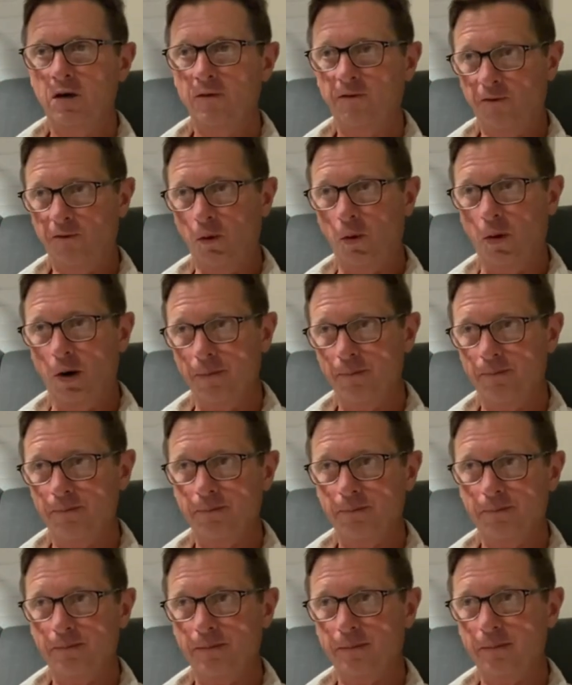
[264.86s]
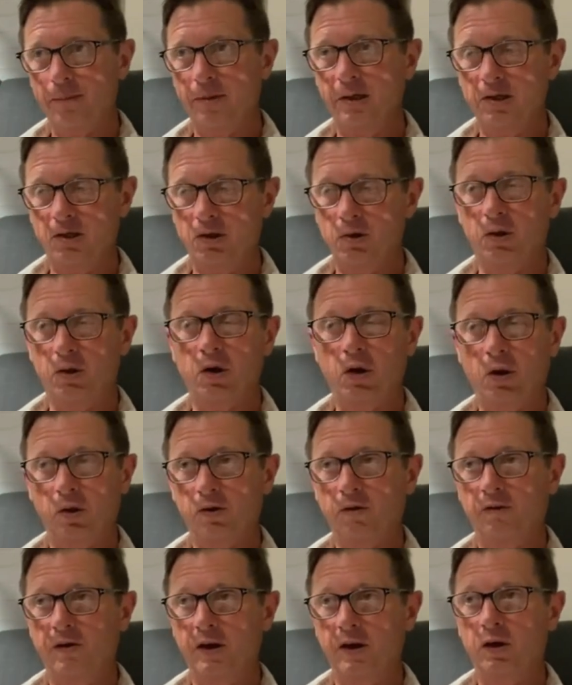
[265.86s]
Four is to
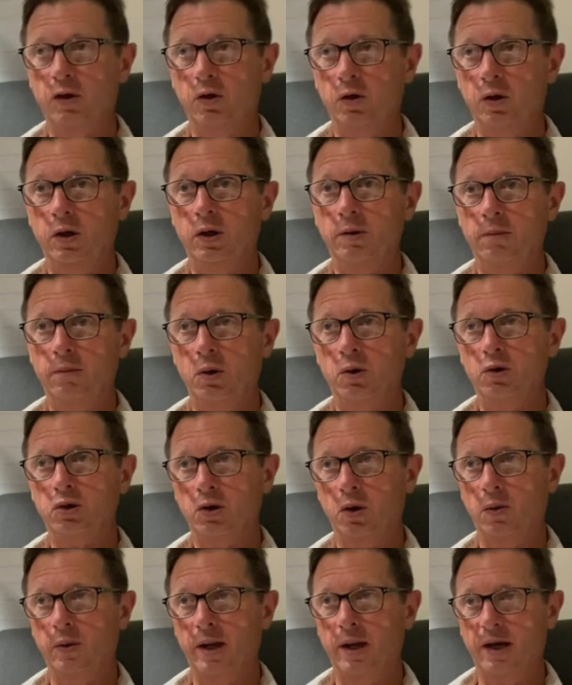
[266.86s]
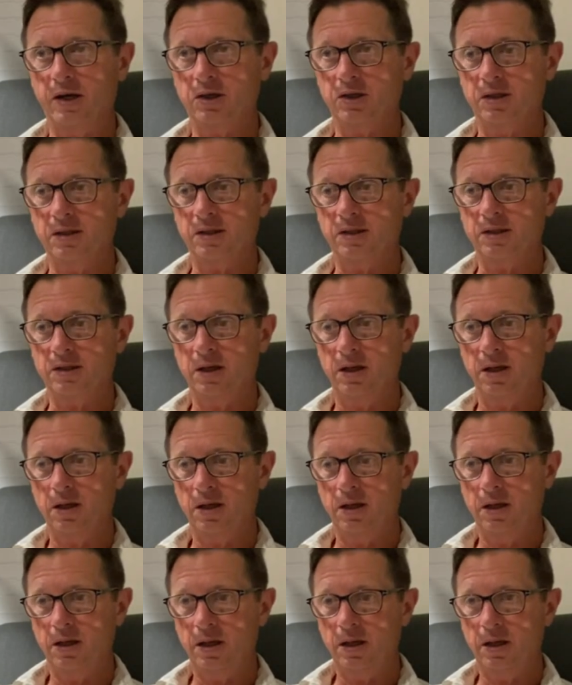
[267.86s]
cultivate good emotional reactions
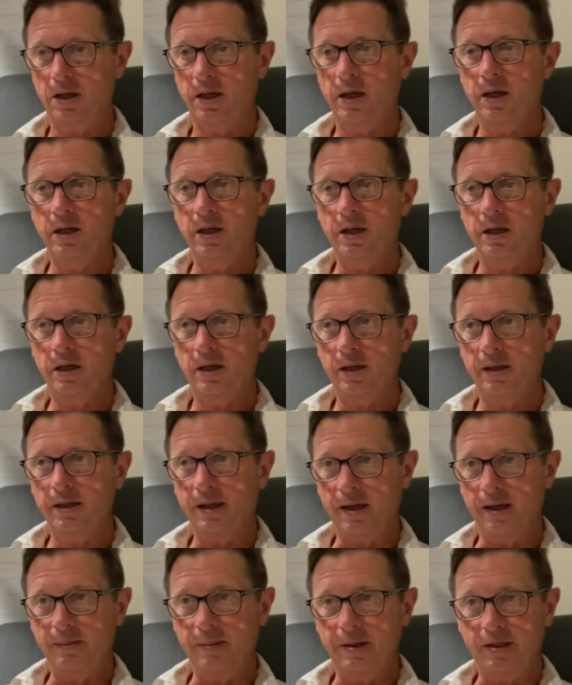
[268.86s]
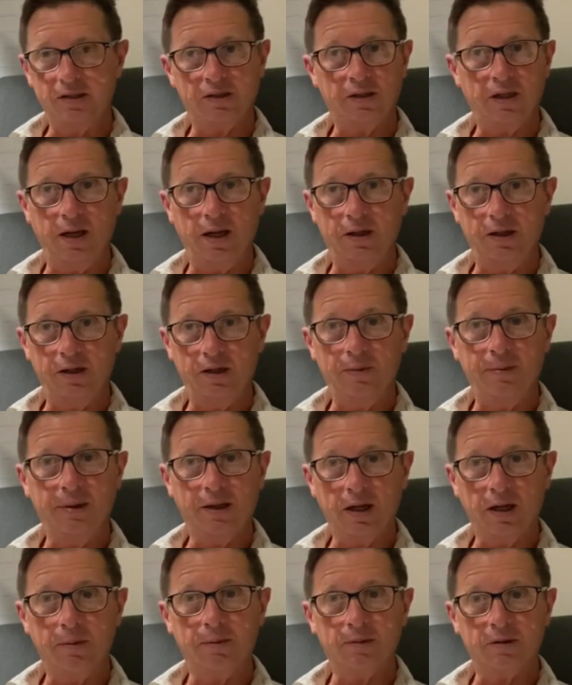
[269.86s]
that it means that I need to
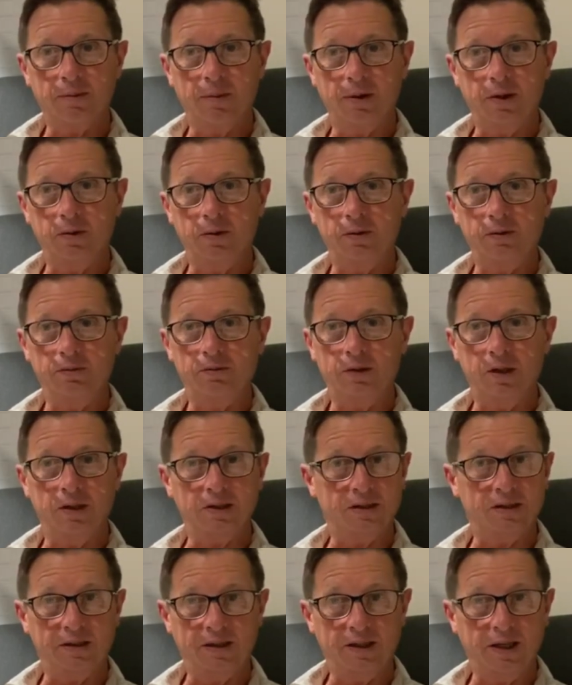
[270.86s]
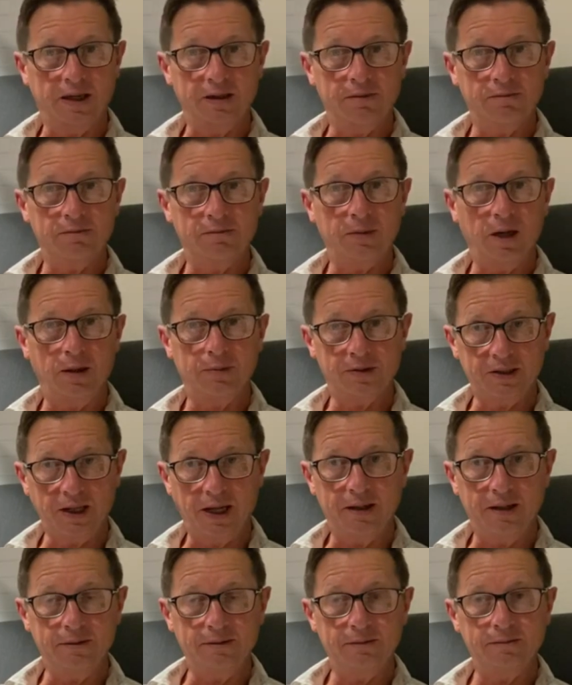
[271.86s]
become someone who doesn't get
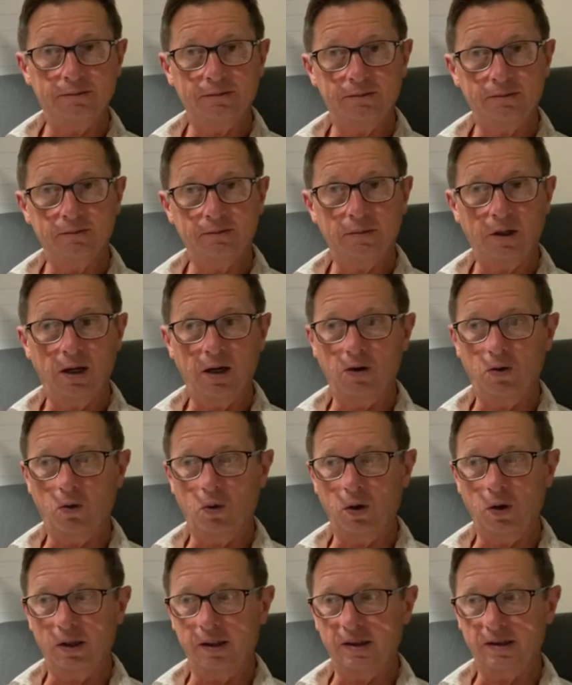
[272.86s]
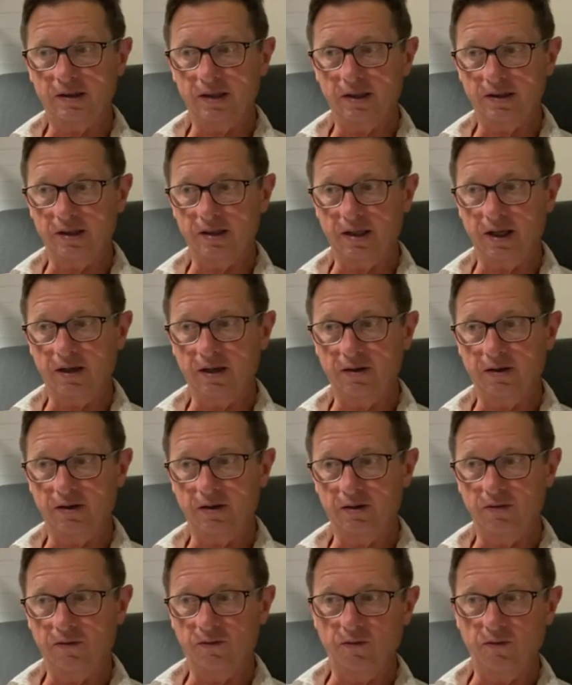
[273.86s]
upset, uh, or at least doesn't get
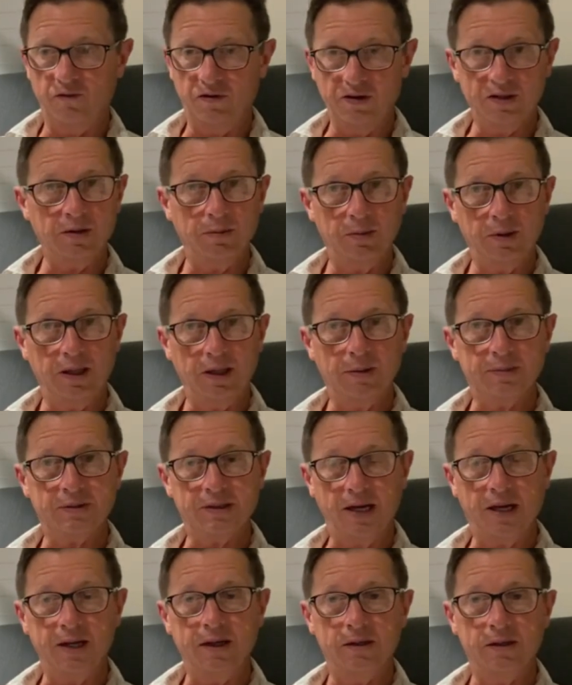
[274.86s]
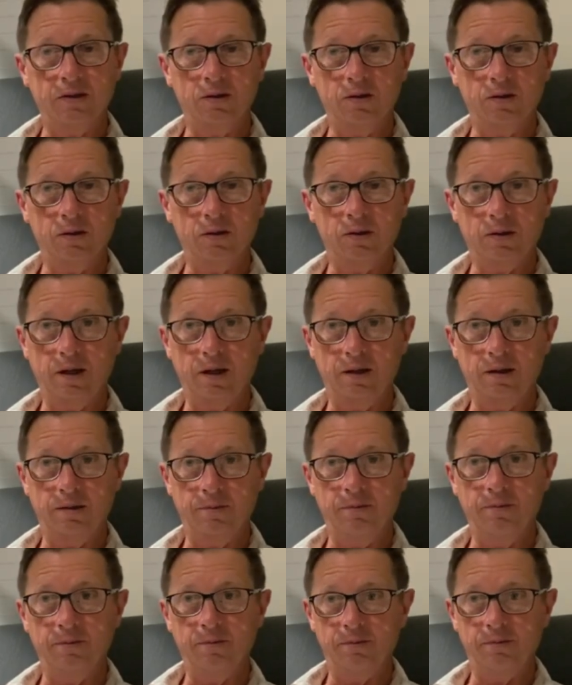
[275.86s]
visibly upset, who
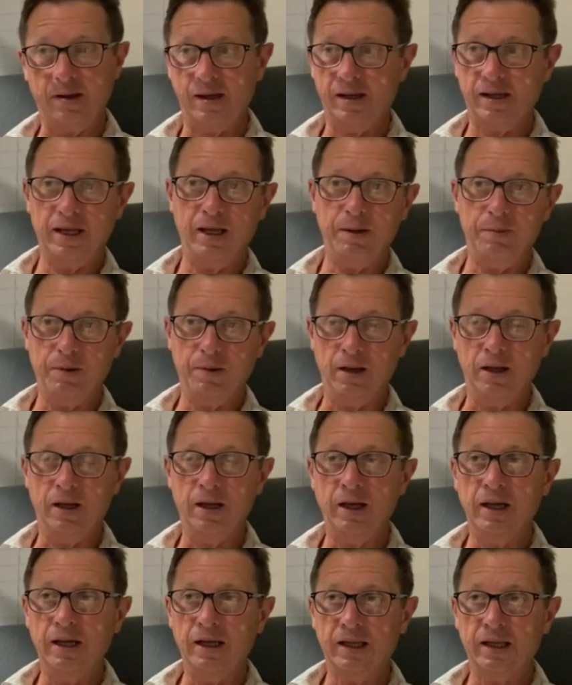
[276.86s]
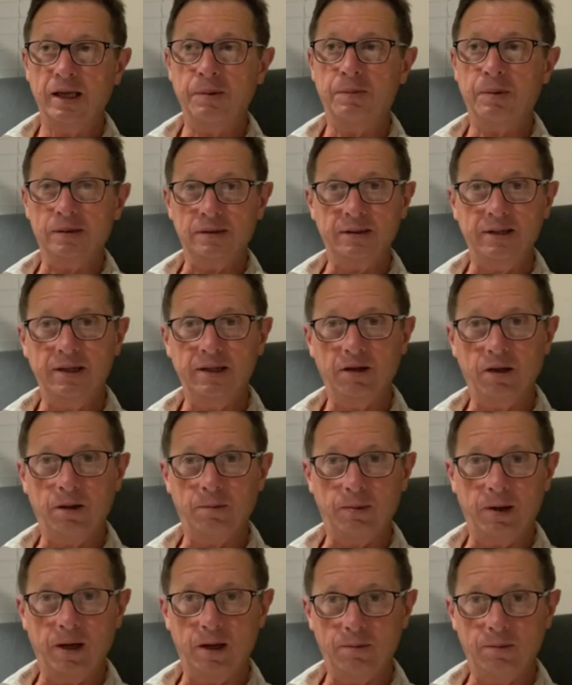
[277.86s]
can keep a keep a lid on
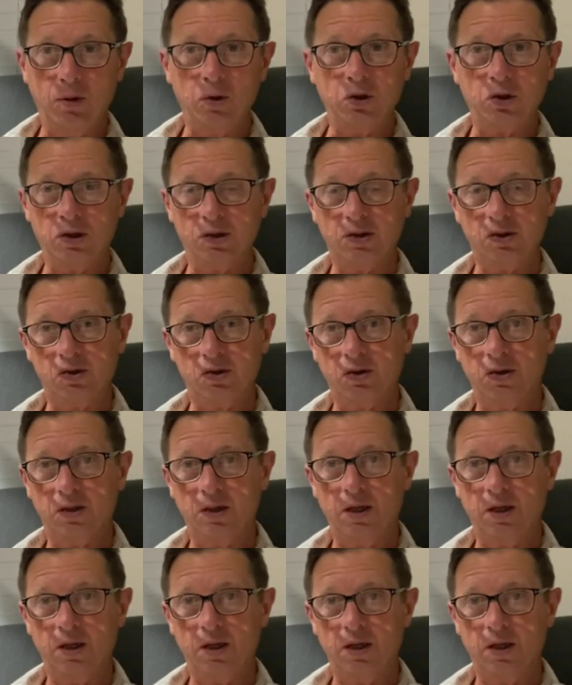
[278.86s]
my emotions,